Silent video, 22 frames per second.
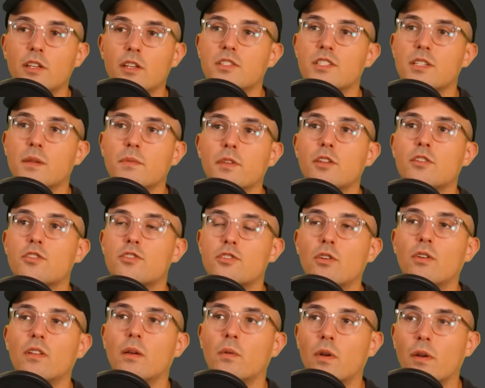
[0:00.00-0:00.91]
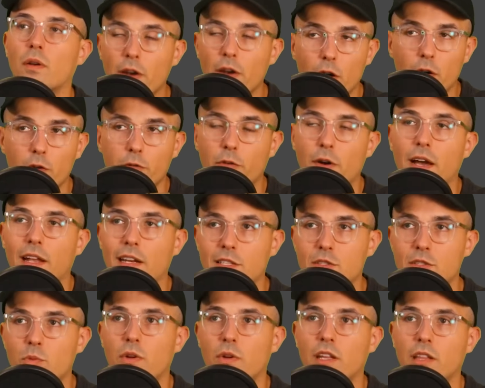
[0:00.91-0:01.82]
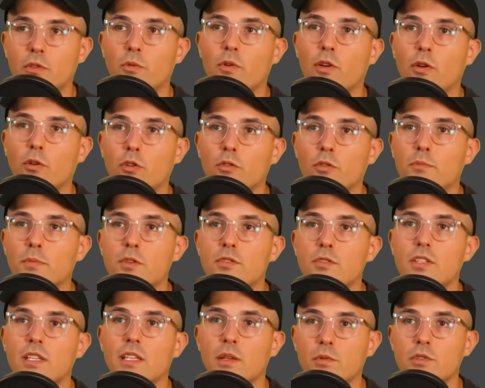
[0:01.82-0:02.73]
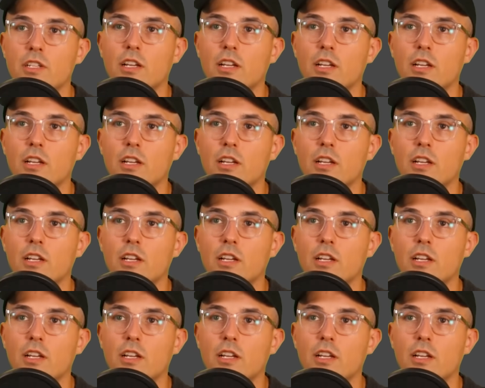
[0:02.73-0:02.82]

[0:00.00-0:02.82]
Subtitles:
It's something you certainly want to verify in a 23-year-old Busa that was